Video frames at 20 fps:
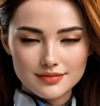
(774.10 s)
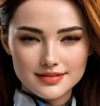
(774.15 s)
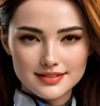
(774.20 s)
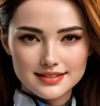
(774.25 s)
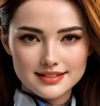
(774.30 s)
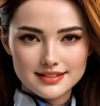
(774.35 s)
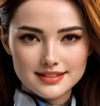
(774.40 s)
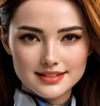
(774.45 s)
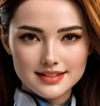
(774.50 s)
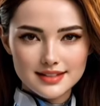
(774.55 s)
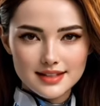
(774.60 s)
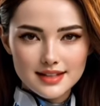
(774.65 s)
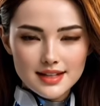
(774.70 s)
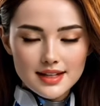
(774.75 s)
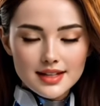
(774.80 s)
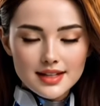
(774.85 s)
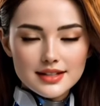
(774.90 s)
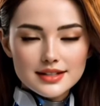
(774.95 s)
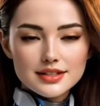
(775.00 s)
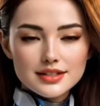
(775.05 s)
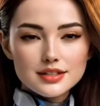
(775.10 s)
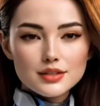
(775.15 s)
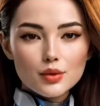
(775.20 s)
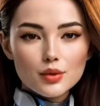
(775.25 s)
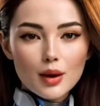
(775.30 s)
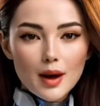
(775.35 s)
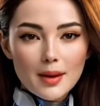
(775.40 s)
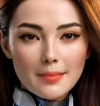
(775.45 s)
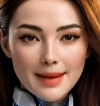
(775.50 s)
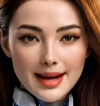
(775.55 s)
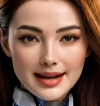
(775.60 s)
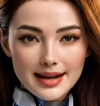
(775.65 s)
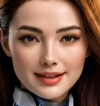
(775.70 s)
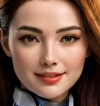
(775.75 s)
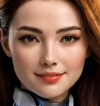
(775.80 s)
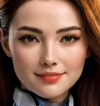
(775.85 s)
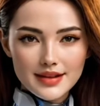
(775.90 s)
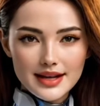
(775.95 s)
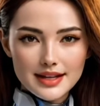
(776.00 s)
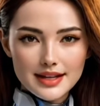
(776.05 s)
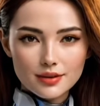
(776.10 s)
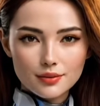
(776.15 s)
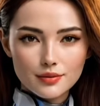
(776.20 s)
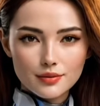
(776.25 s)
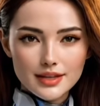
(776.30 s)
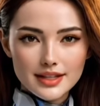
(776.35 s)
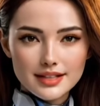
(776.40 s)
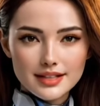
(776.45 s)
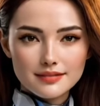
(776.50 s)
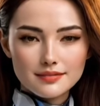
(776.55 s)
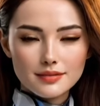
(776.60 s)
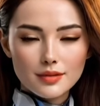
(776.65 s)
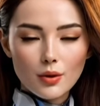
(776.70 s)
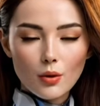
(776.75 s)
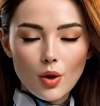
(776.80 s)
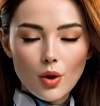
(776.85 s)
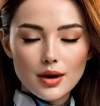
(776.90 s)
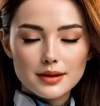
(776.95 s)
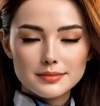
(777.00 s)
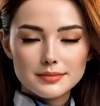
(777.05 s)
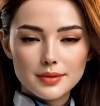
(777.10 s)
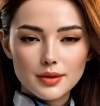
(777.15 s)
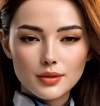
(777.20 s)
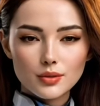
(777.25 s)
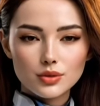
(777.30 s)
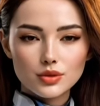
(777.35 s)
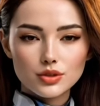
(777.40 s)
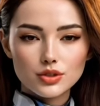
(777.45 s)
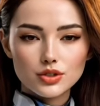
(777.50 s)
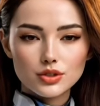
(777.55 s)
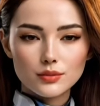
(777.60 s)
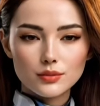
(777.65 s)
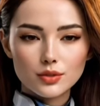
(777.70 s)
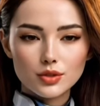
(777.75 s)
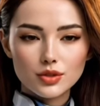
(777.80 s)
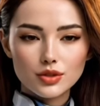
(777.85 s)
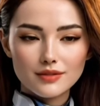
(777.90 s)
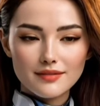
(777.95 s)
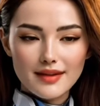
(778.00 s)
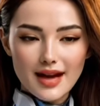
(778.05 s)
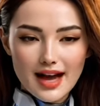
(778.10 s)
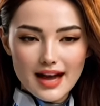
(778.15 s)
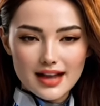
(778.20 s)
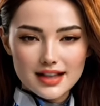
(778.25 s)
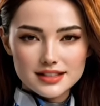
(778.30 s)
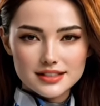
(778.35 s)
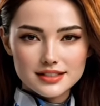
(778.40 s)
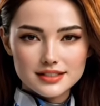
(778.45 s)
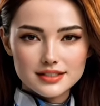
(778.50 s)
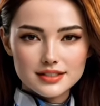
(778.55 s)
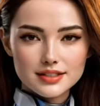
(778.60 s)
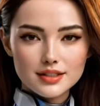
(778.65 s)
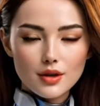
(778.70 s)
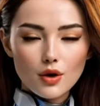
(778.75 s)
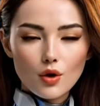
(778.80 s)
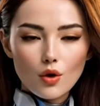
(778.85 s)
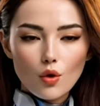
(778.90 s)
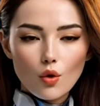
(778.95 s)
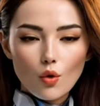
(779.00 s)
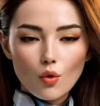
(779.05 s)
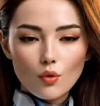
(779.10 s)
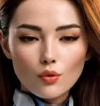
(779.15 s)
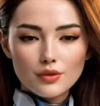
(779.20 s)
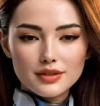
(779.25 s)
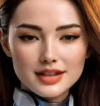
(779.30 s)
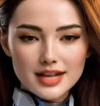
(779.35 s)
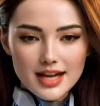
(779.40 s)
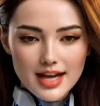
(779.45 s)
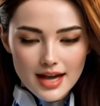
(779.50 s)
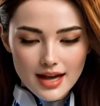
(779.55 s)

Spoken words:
The knight goes there anyway. I trade on c6, and I take it. He pushes forward.